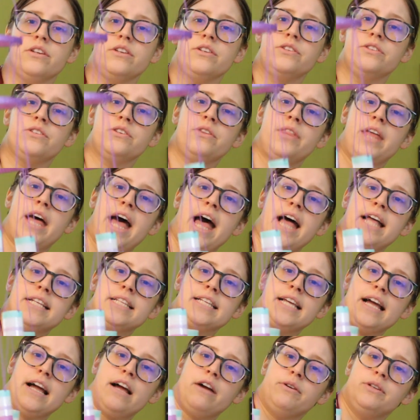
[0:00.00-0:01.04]
So that's
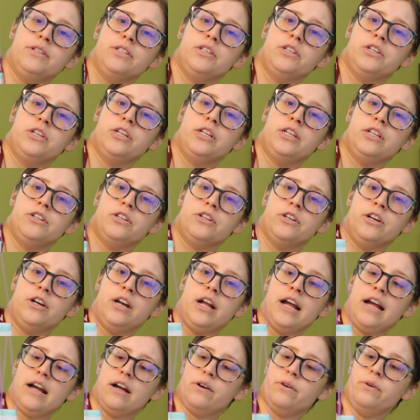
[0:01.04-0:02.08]
how it's gonna turn
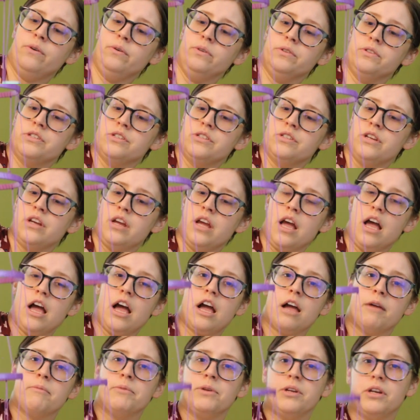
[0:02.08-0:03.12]
out.
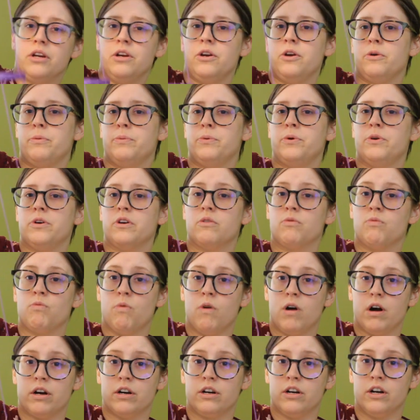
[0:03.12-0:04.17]
I'm gonna go put
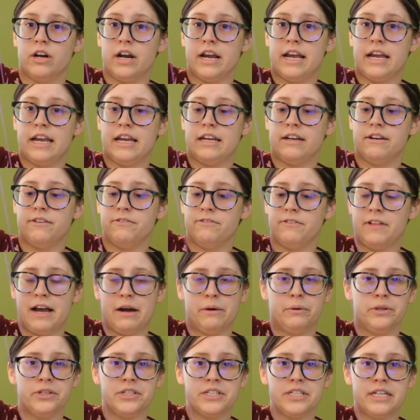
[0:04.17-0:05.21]
water and
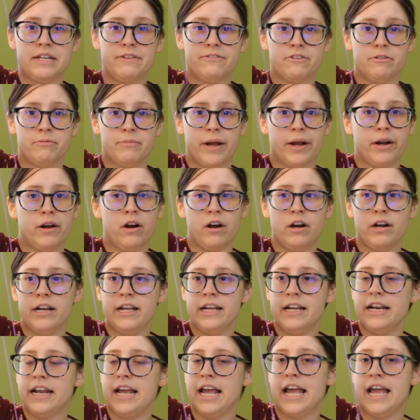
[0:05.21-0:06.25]
flowers in it for my
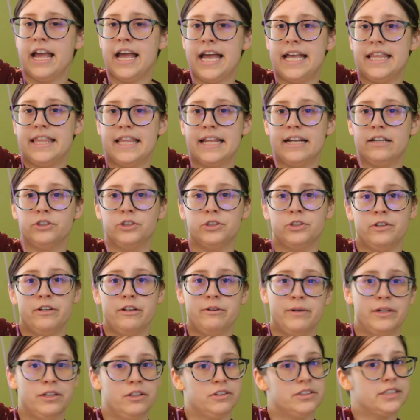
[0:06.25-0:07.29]
garden, and then I'll show you
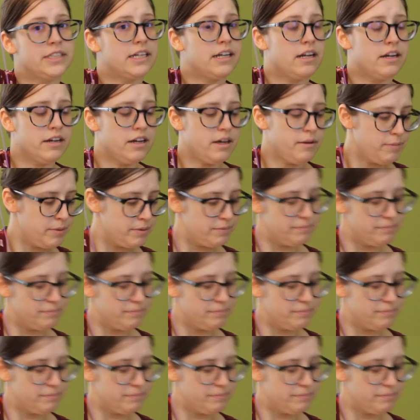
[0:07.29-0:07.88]
what it looks like hung up.